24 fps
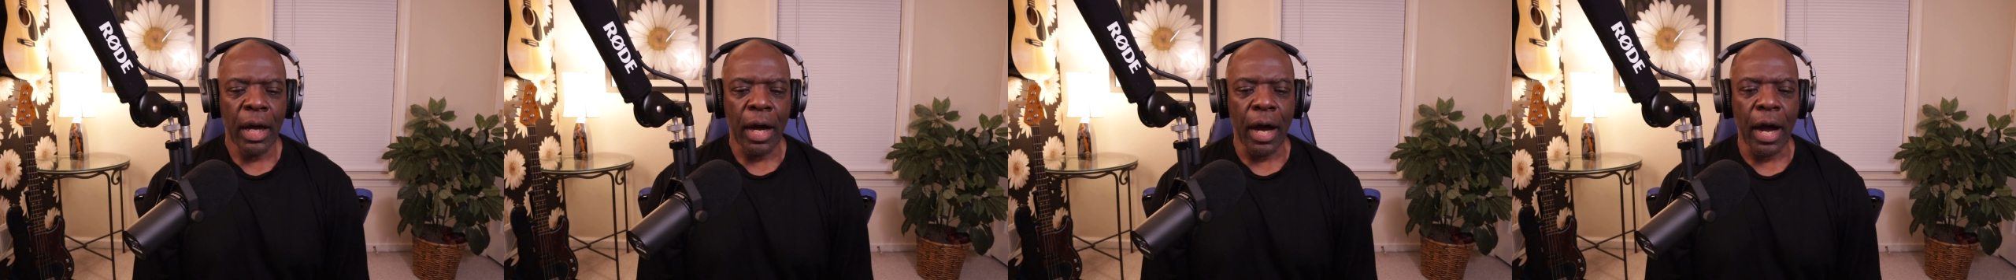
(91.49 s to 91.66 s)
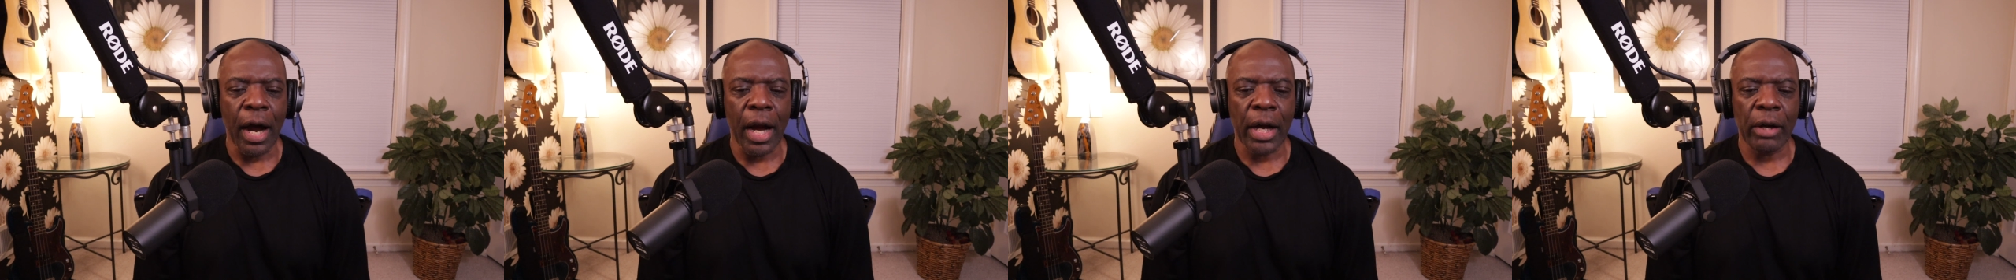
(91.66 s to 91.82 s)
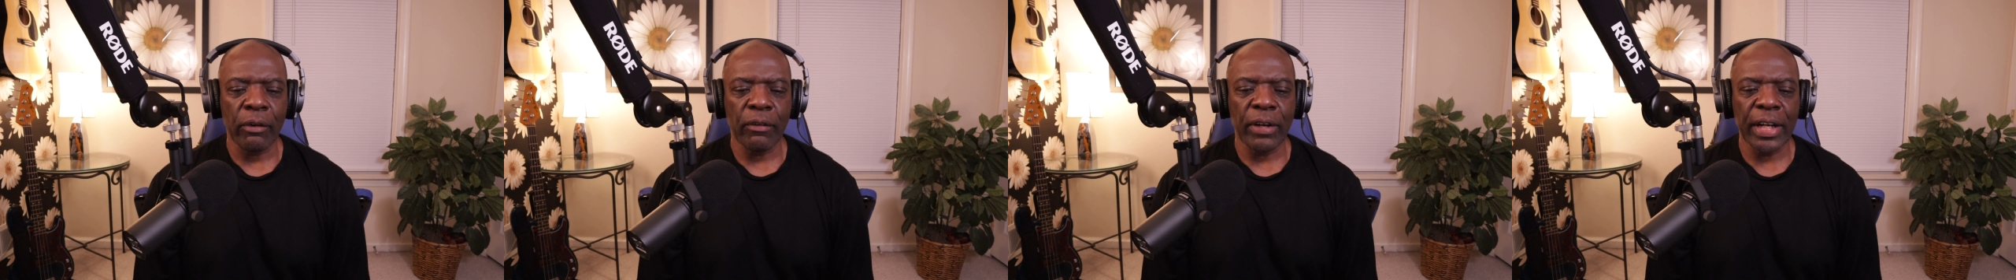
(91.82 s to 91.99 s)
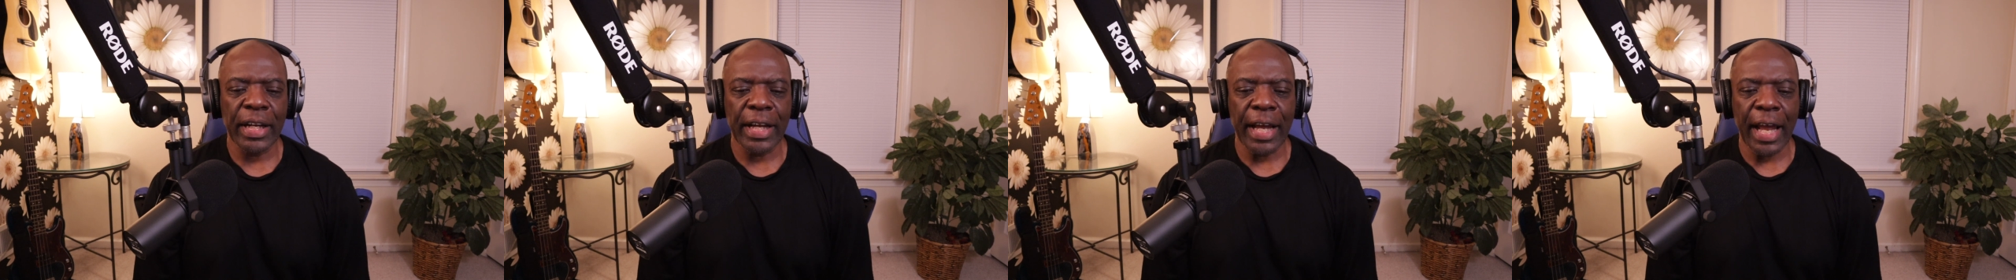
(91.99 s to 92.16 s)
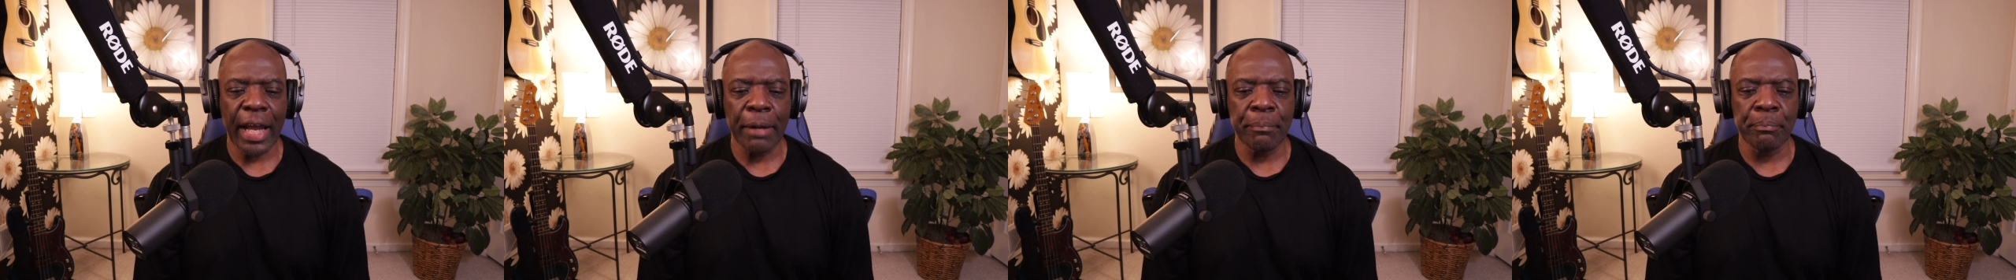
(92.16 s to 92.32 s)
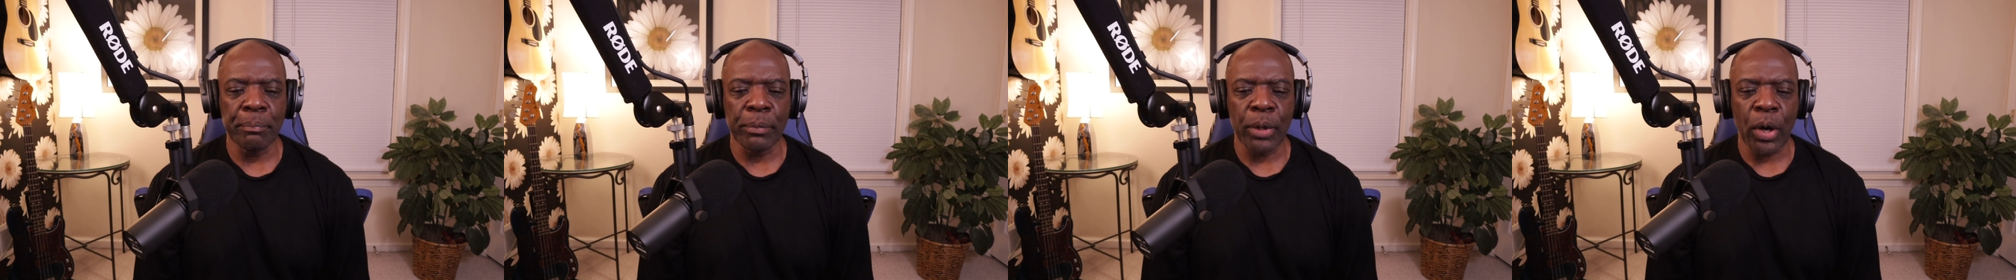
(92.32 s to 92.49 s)
honoring
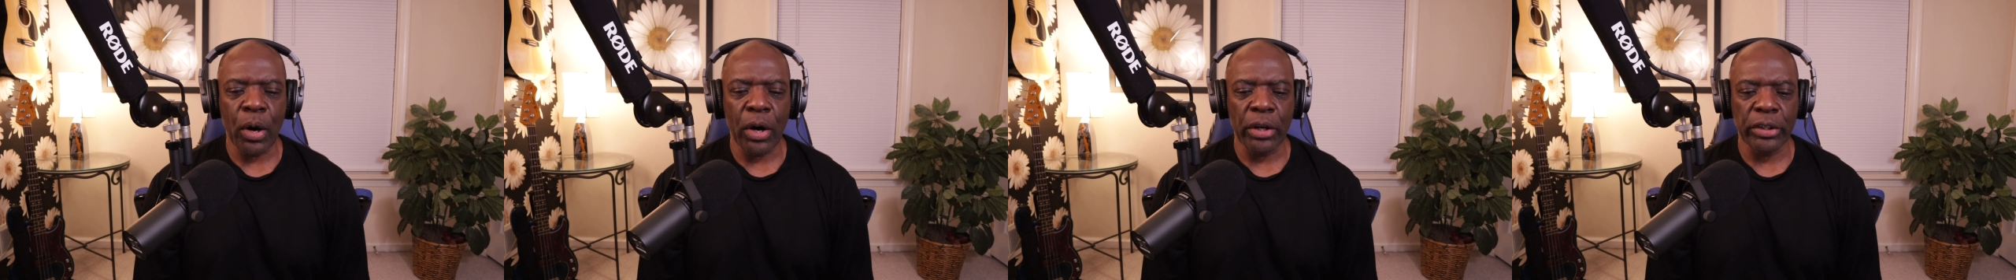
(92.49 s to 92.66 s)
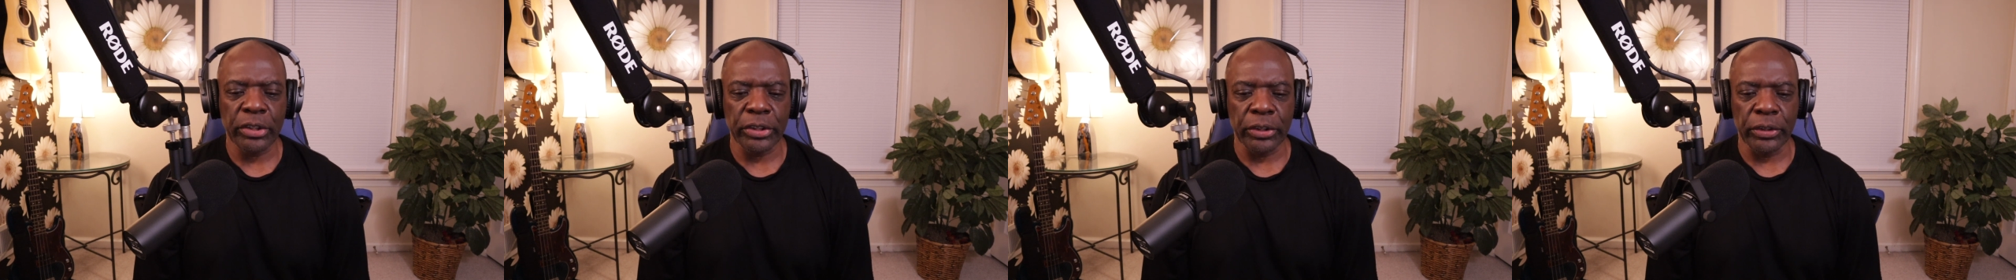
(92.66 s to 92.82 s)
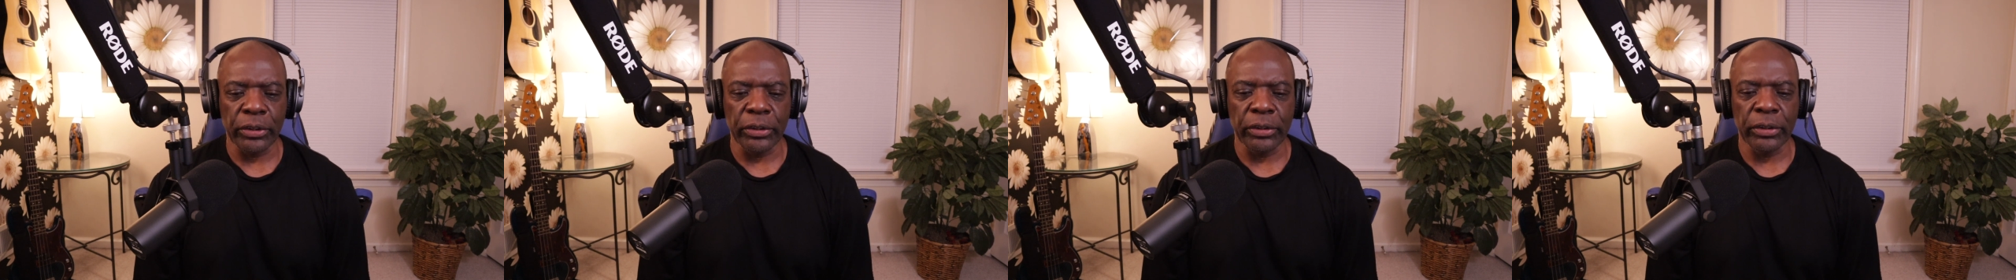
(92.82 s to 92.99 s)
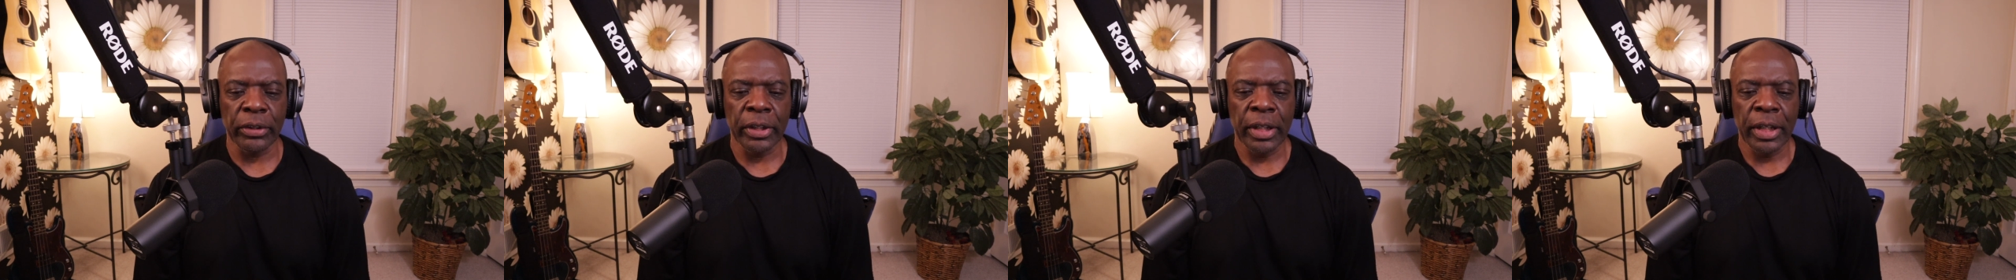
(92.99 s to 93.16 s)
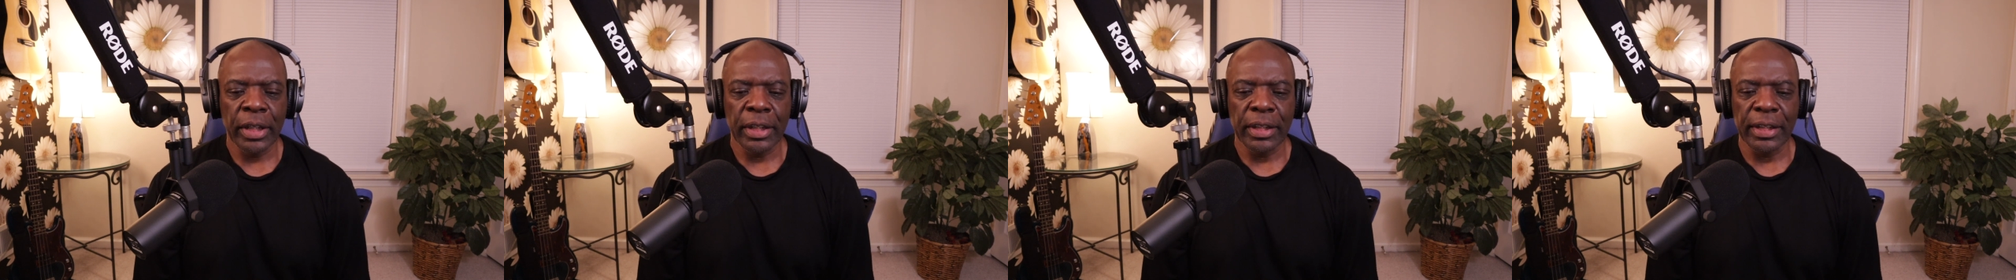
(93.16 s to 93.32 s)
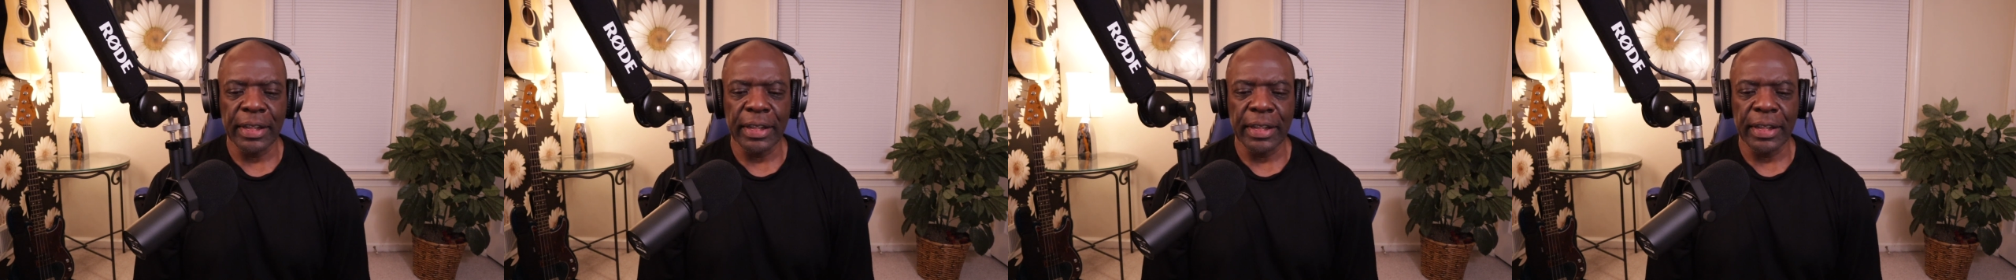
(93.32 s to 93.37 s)
a martyr